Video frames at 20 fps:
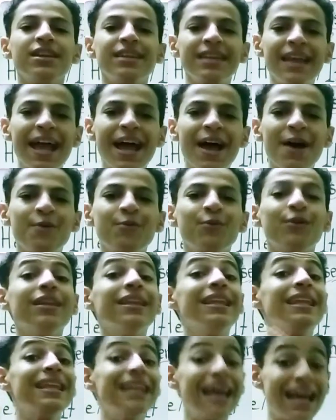Now,
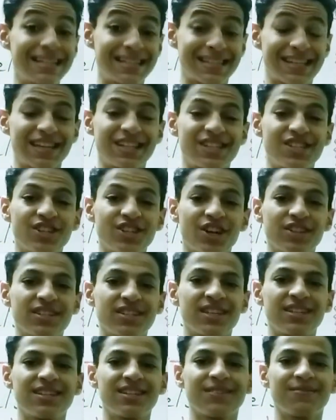let's get
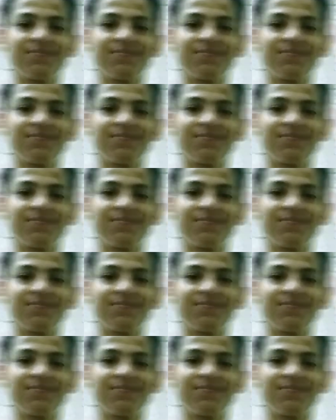started.